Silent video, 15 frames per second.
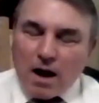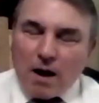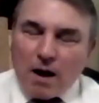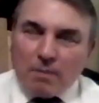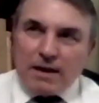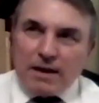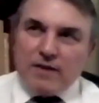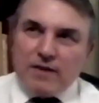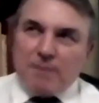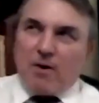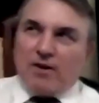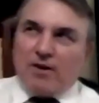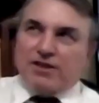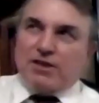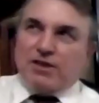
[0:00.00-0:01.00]
I'm going to leave the
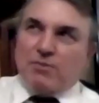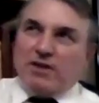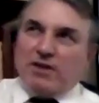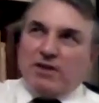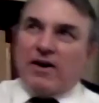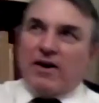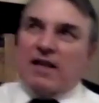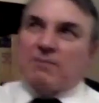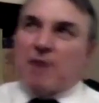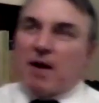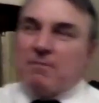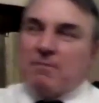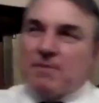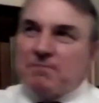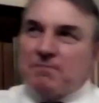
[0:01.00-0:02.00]
apologist to one side at the
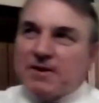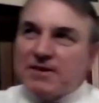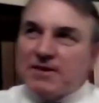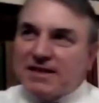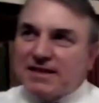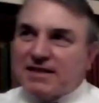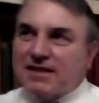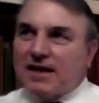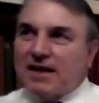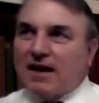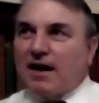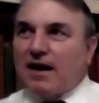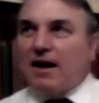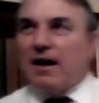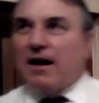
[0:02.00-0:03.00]
moment because it's uh,
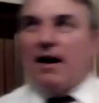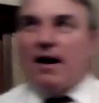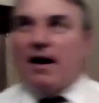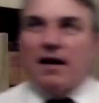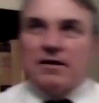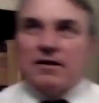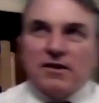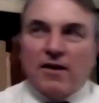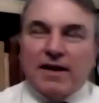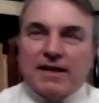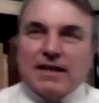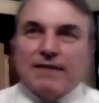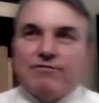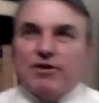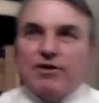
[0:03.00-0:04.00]
a
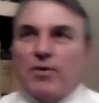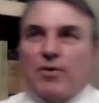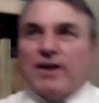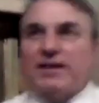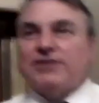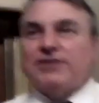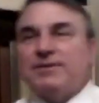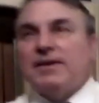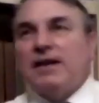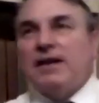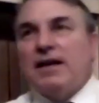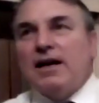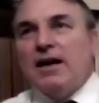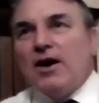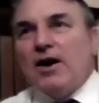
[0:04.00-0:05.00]
slightly different question.
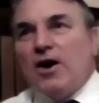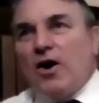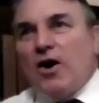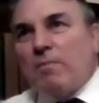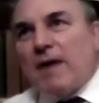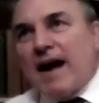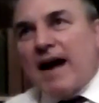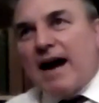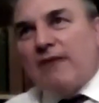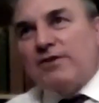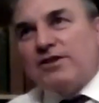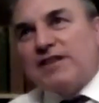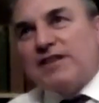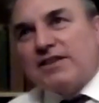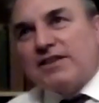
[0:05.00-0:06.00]
But how
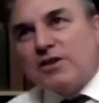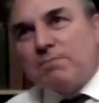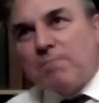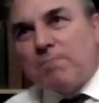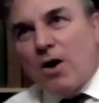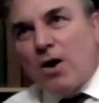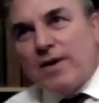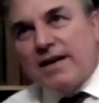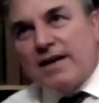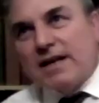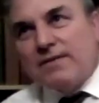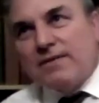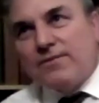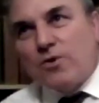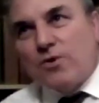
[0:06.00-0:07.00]
does Chester the poet
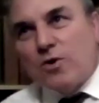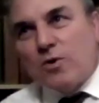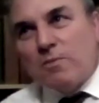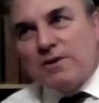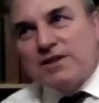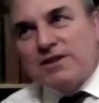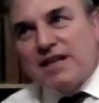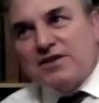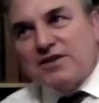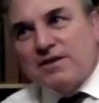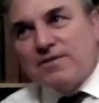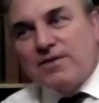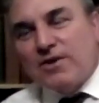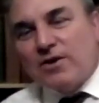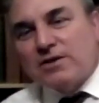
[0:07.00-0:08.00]
inform Chester
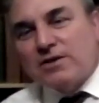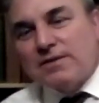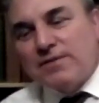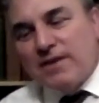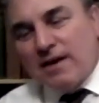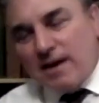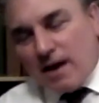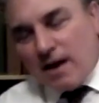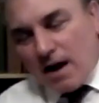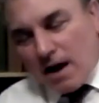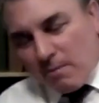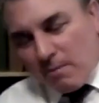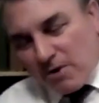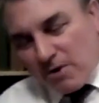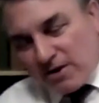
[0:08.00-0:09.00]
the philosopher?
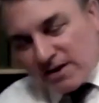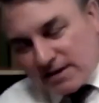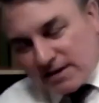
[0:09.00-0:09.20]
I'm going to